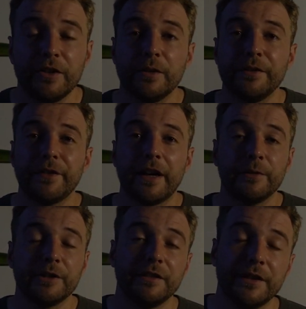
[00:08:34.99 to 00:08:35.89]
If I
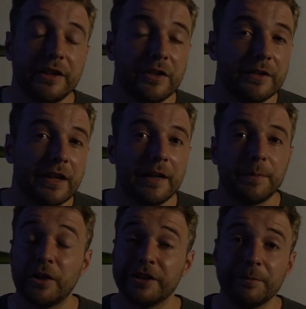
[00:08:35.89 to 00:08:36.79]
was living in the UK,
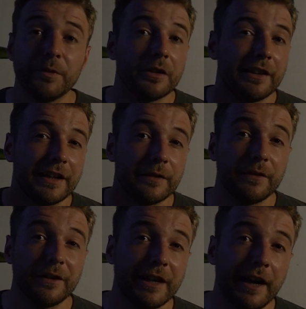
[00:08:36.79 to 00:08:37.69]
because I'm not like a
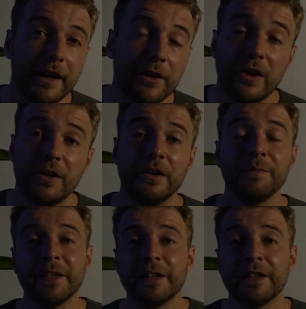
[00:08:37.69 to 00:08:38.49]
very high earner,